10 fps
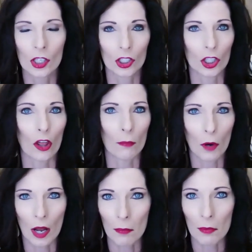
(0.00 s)
the
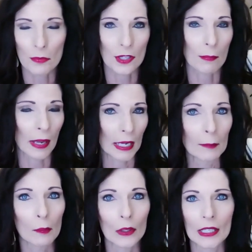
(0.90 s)
problems and the pain
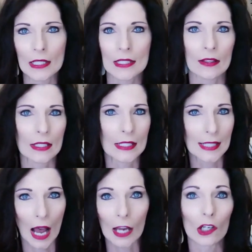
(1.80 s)
points and the
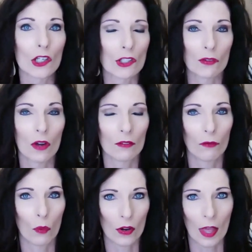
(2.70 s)
desires
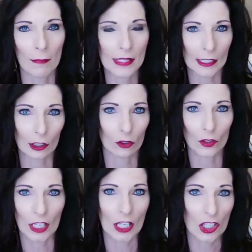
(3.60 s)
for that particular
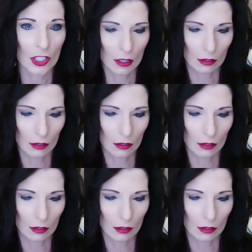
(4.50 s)
niche,